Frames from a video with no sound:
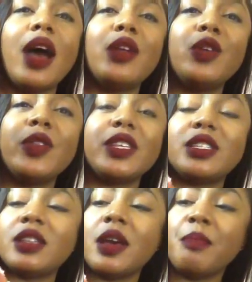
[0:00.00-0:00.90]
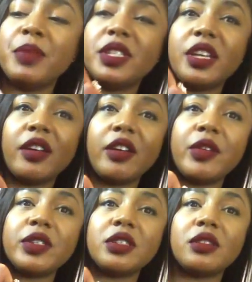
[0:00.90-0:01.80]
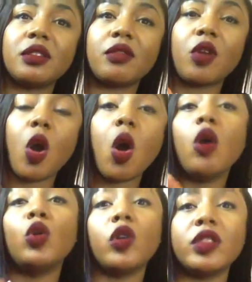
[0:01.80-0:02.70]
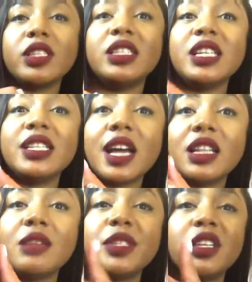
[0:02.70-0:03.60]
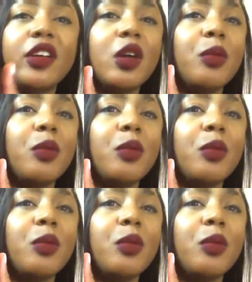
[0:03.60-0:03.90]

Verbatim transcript: I don't know what this material is called or this detail in the material,